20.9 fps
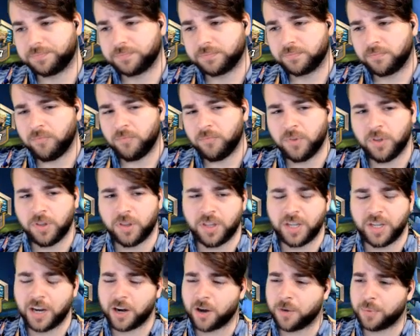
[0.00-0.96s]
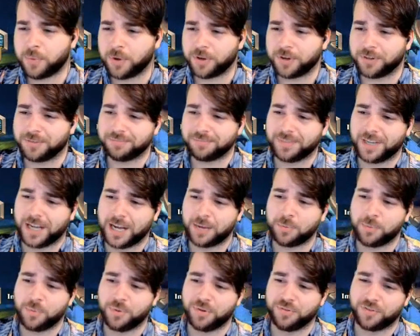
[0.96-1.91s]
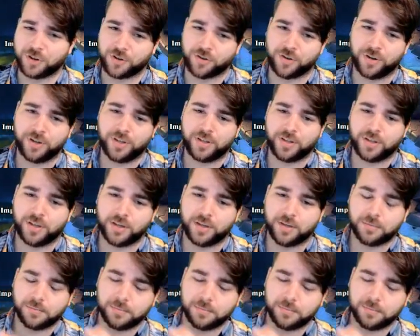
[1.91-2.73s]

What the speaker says: I think our opponent up a bit of a creek there.